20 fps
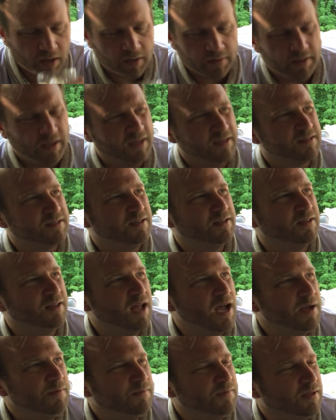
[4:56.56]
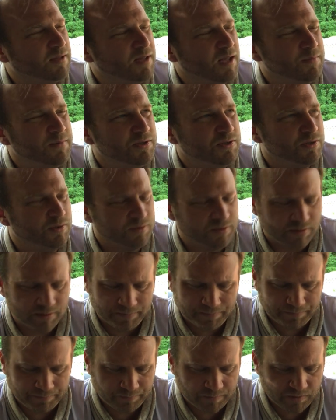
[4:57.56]
Yeah, see the lemon juice
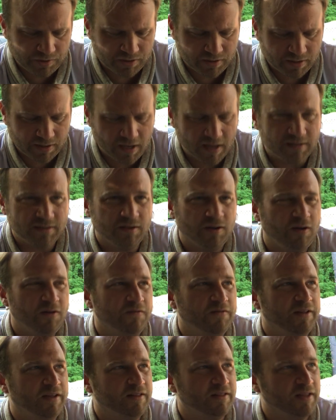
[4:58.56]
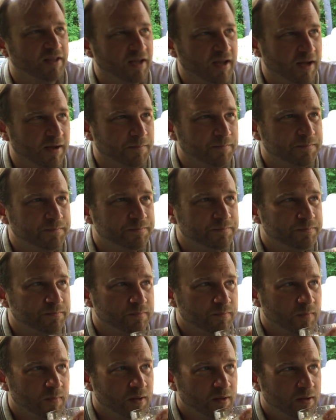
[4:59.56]
just cuts all of the
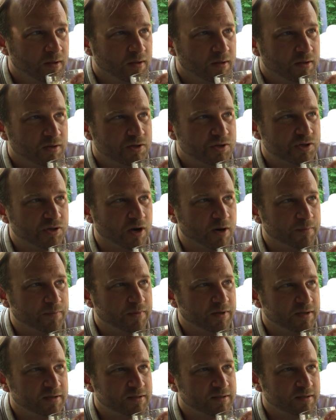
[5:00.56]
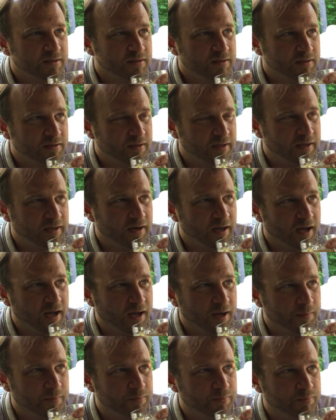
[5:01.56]
sharpness and
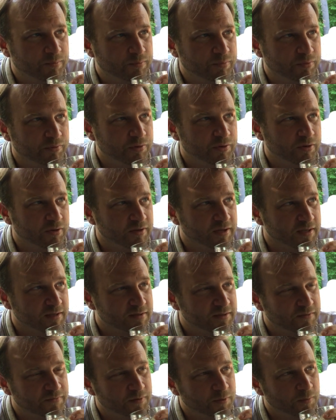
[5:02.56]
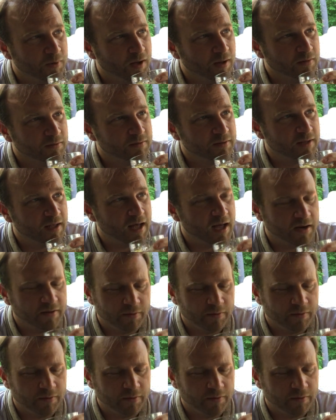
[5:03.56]
brutalness, if you will, out